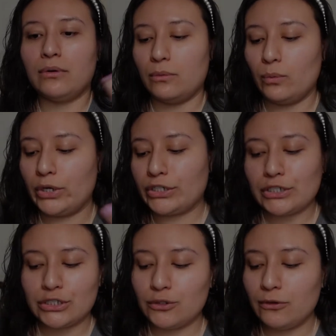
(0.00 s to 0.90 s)
1 or
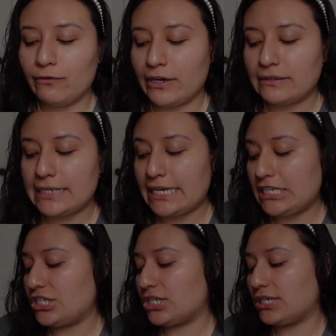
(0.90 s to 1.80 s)
2
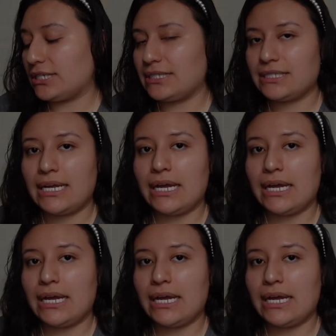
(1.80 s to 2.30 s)
foundations.